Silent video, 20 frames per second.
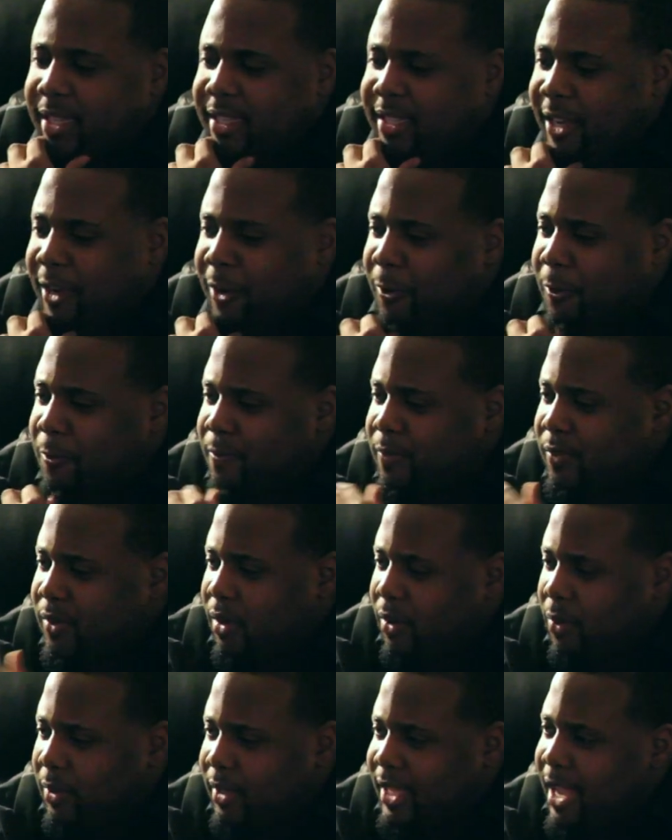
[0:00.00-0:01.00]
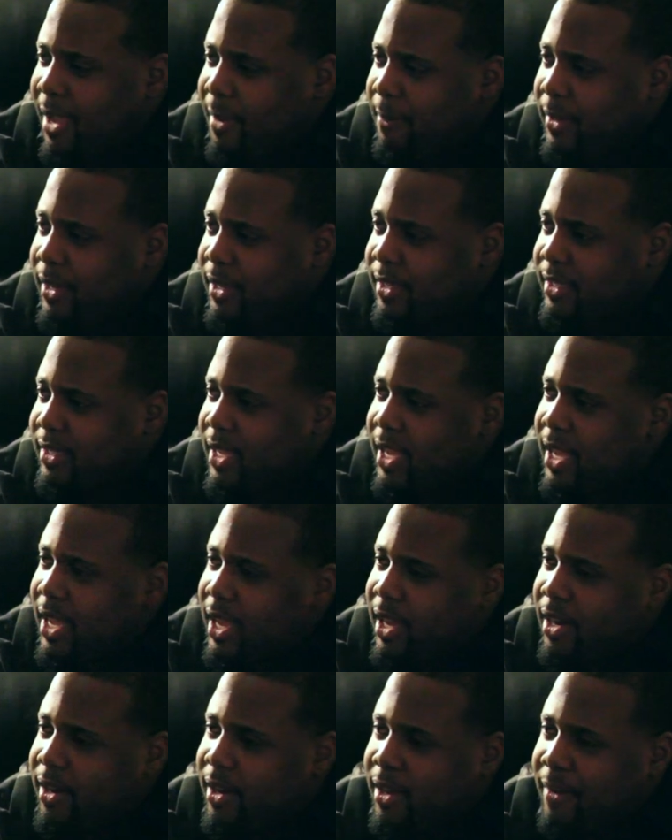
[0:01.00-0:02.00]
so with that being
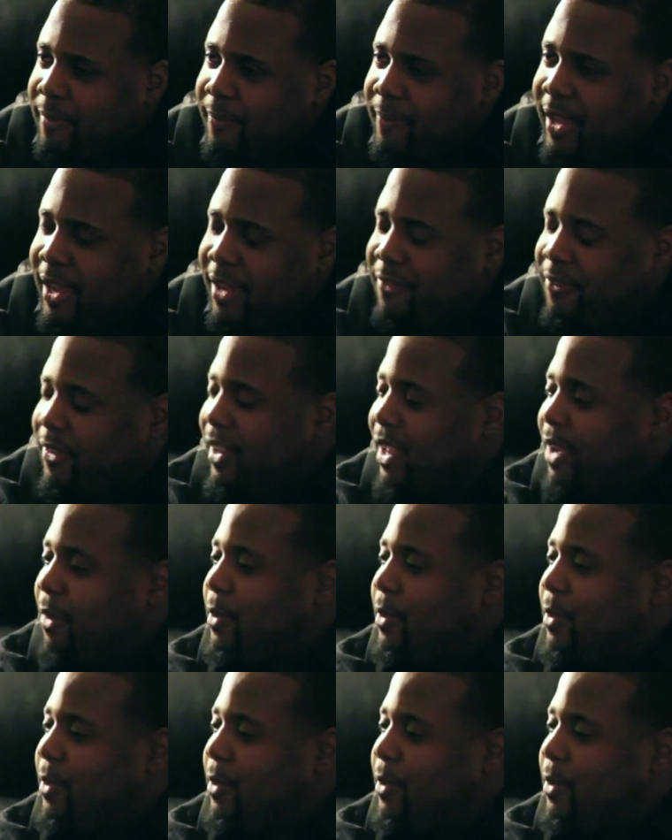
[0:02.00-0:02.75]
said, I feel like